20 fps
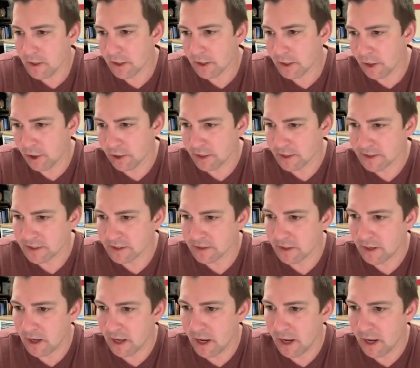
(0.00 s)
Curtis,
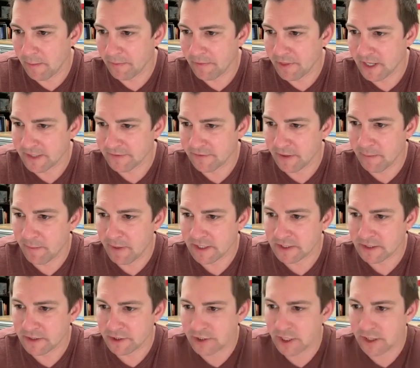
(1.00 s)
thanks for the
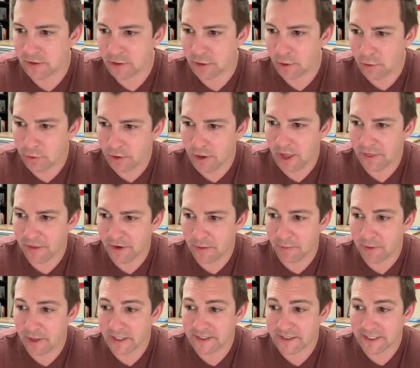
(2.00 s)
message there. Local ethanol
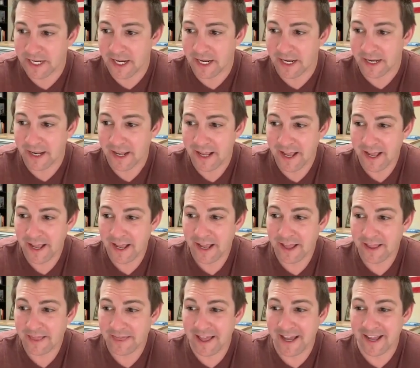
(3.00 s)
plant saying
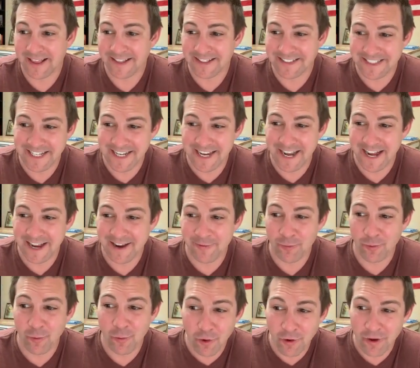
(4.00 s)
that the CI
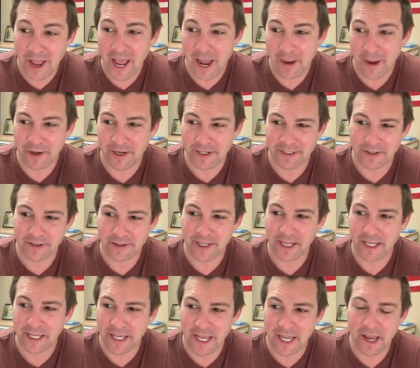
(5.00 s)
won't happen until they
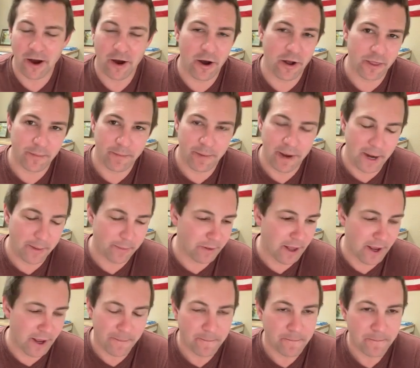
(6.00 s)
get on the
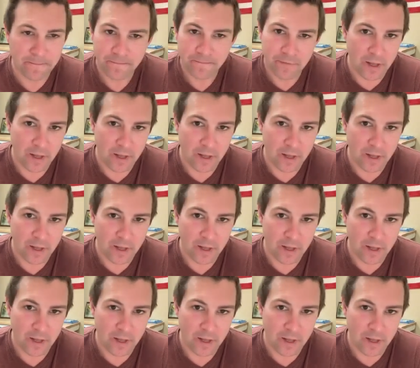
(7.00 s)
pipeline.